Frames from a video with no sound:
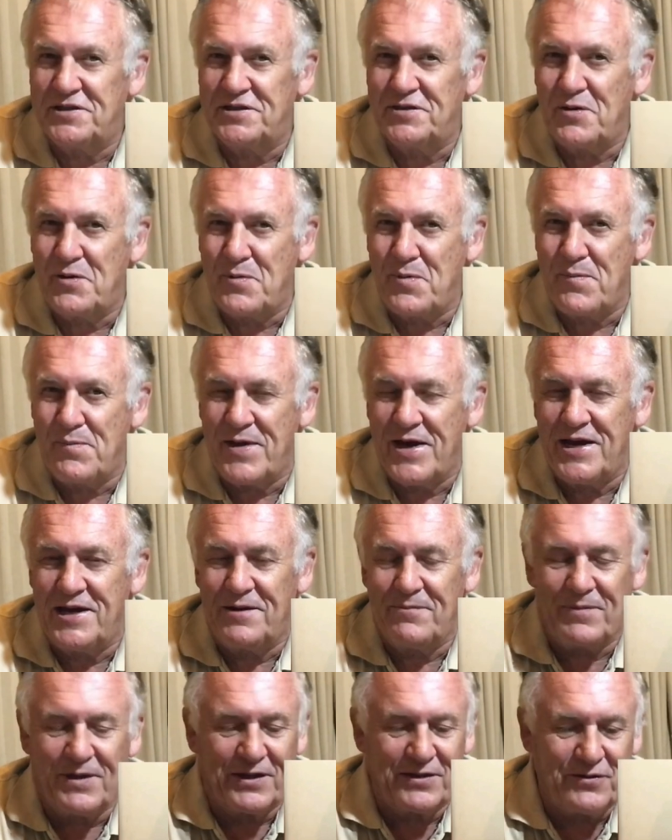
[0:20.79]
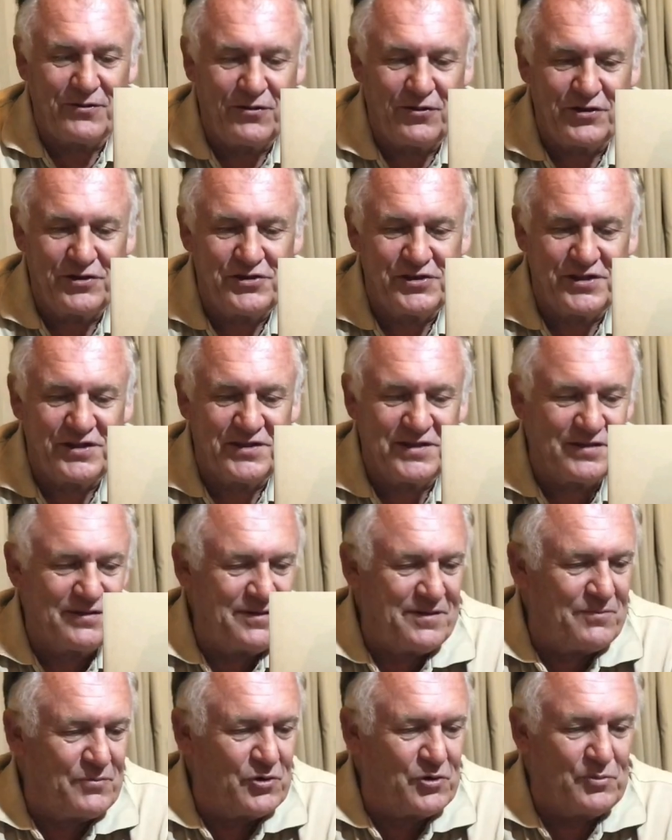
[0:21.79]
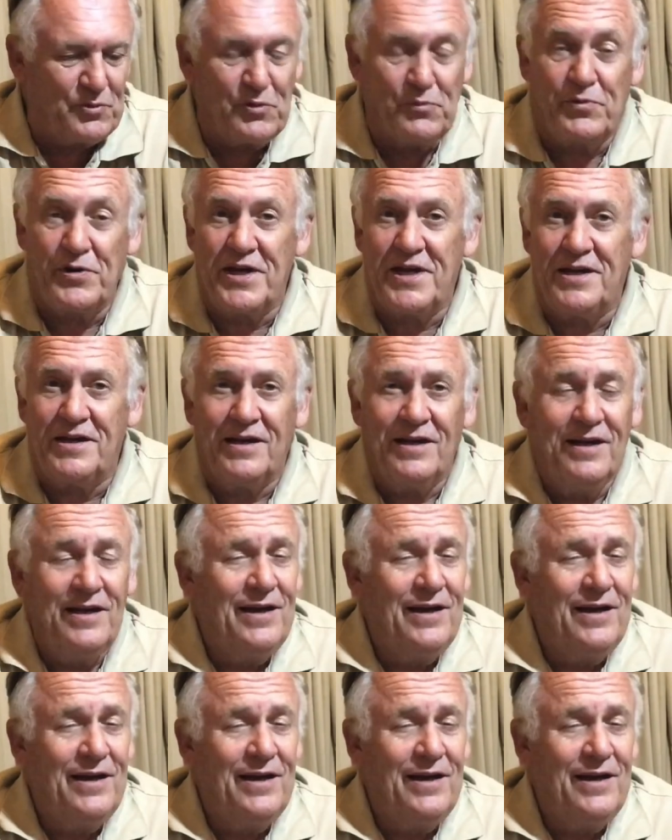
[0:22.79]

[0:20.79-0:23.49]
that were made about the origins of the Boerboel breed.